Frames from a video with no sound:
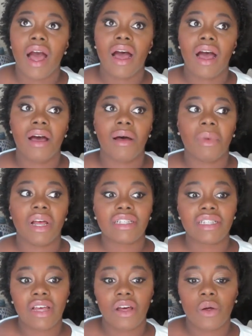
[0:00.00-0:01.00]
Um,
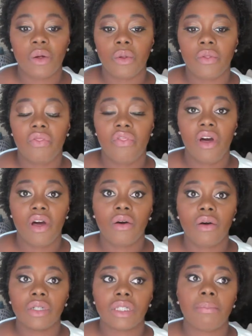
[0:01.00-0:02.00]
so
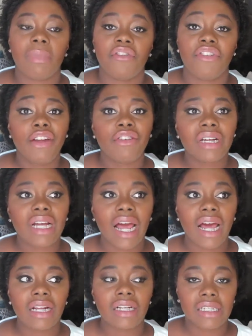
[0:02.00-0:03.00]
those, my favorite
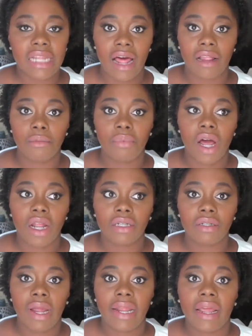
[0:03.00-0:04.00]
kind of styling
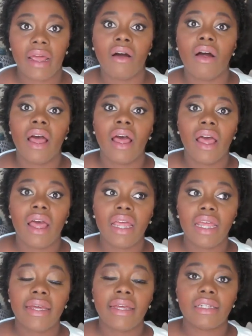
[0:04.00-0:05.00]
products right now
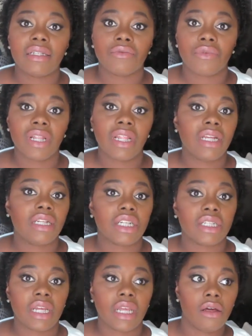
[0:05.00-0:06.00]
is really
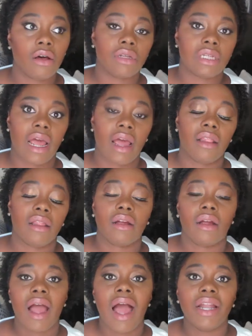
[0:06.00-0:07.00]
just Eco
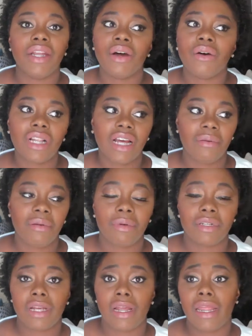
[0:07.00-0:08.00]
Styler. I know a lot of people
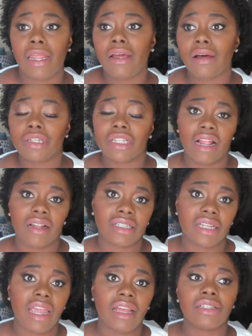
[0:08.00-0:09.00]
say Eco Styler's
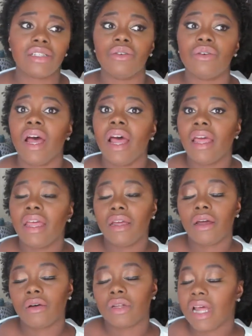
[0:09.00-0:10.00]
canceled,
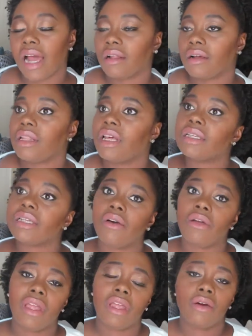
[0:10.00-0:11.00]
Eco Styler this,
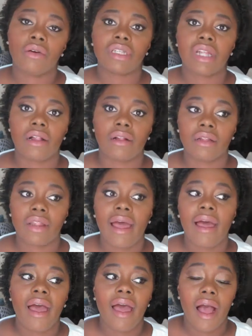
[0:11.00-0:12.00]
Eco Styler
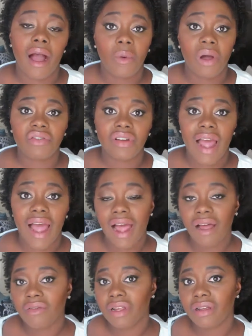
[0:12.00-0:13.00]
that. However, I
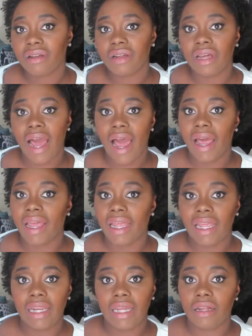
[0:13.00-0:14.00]
haven't got
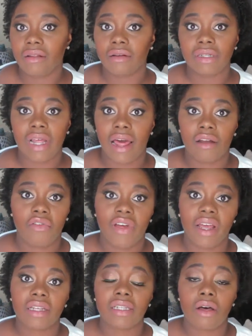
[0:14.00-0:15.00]
any of those side
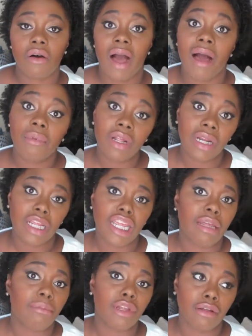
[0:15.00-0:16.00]
effects, so I'm going to
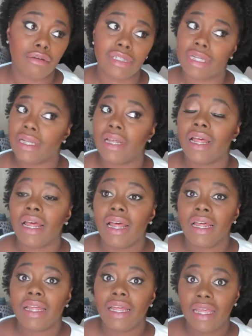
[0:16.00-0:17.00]
keep using
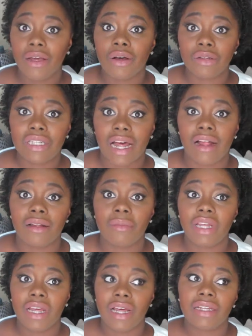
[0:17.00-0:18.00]
Eco Styler
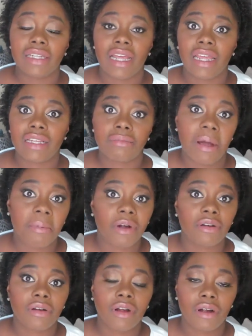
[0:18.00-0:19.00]
because it gets my
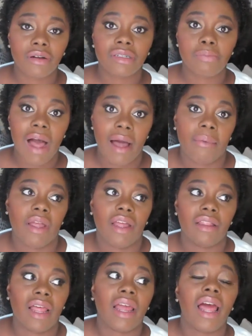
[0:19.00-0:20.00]
pro curls popping,
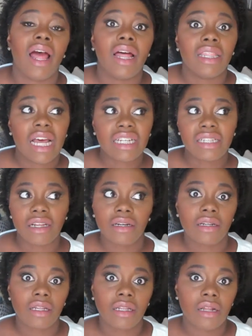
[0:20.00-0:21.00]
and like that's
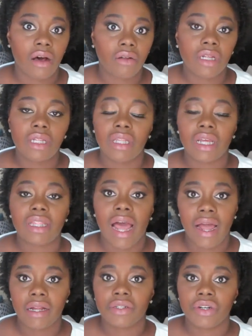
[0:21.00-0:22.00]
literally the only thing that
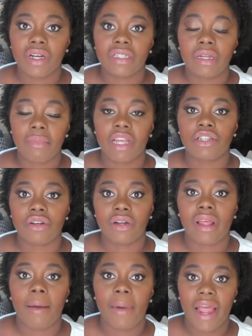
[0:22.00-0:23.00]
I can trust to make sure
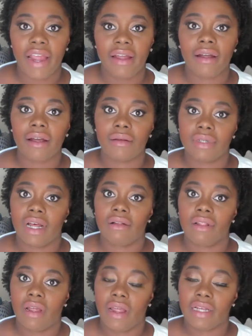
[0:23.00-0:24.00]
that my hair comes
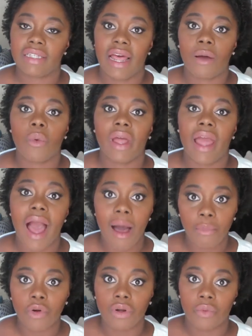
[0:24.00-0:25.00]
out the exact way
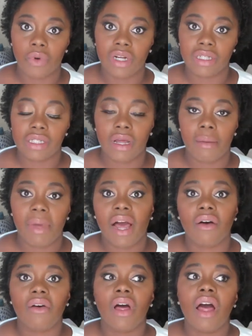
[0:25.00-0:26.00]
I'm going to want it to come out.